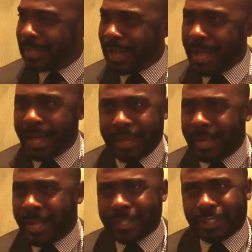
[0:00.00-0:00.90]
And
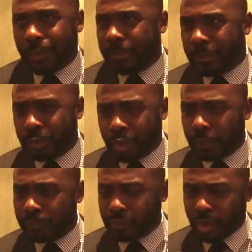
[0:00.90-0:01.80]
I tell people,
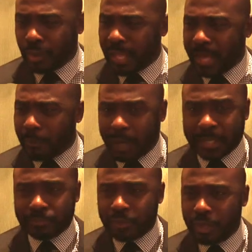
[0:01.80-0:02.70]
don't let what